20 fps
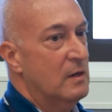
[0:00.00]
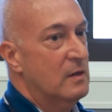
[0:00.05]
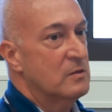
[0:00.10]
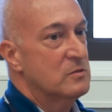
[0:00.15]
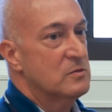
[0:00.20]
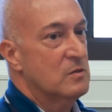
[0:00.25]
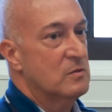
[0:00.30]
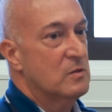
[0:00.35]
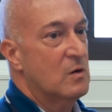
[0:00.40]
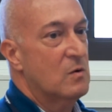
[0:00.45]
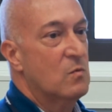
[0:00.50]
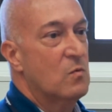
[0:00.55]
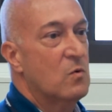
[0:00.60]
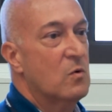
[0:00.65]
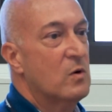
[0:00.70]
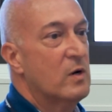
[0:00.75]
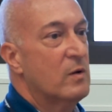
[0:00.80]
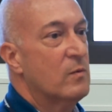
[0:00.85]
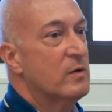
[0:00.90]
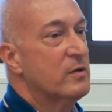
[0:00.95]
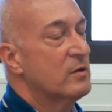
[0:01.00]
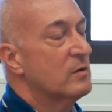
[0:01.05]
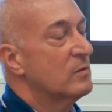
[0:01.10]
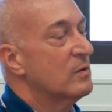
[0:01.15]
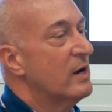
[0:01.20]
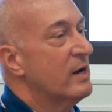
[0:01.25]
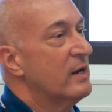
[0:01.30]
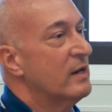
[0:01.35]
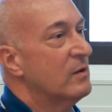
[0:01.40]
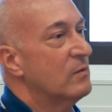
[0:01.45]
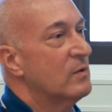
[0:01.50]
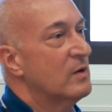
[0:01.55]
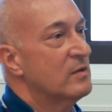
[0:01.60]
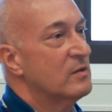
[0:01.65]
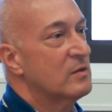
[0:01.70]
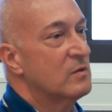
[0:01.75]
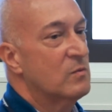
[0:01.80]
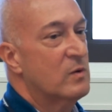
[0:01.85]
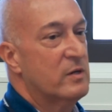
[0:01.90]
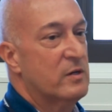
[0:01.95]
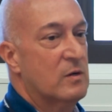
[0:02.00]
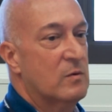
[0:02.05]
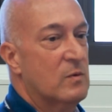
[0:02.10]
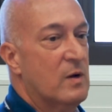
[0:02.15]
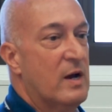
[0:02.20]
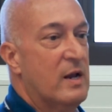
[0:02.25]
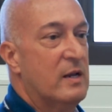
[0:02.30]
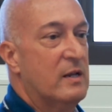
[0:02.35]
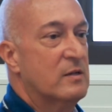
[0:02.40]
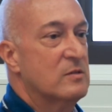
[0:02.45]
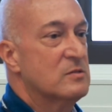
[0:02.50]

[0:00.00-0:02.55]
So don't worry when you're writing whether what you're writing